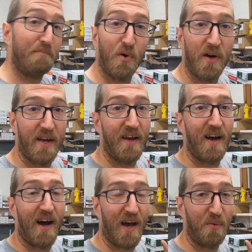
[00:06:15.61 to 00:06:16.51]
Boy,
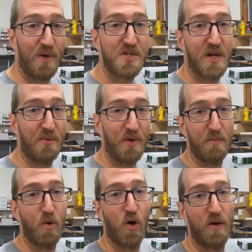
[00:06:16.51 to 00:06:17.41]
I wish I would
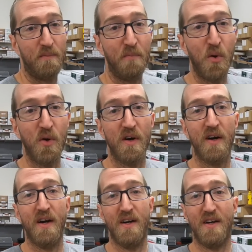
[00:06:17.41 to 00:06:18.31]
have bought more
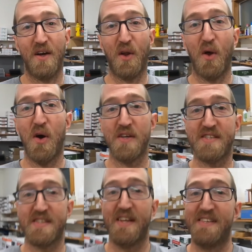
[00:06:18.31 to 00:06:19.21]

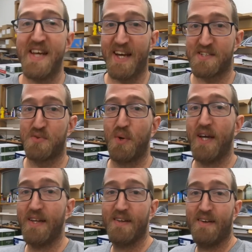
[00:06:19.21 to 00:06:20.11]
gloss text
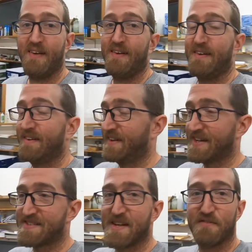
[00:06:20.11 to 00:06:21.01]
weight.
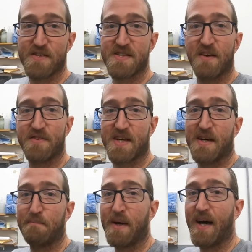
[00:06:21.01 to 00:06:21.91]
That stuff is tough to
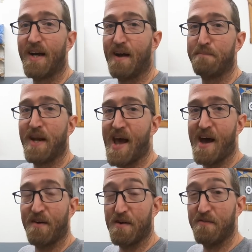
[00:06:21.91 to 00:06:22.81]
come by. I've been
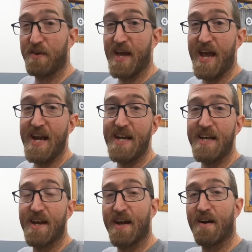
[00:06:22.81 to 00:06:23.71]
out of
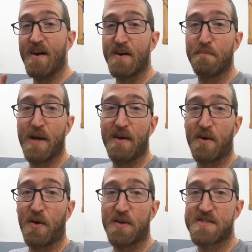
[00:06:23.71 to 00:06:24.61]
80 and 100 pound
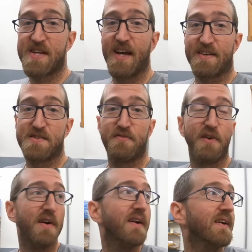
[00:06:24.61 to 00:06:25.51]
gloss text
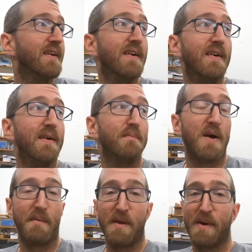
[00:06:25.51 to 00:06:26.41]
for
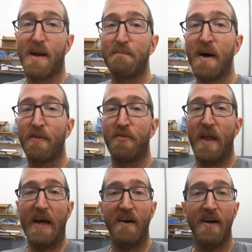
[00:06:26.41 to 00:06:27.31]
probably about a month
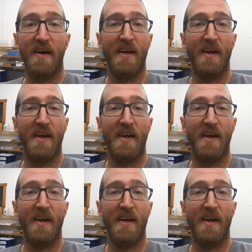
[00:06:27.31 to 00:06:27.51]
now.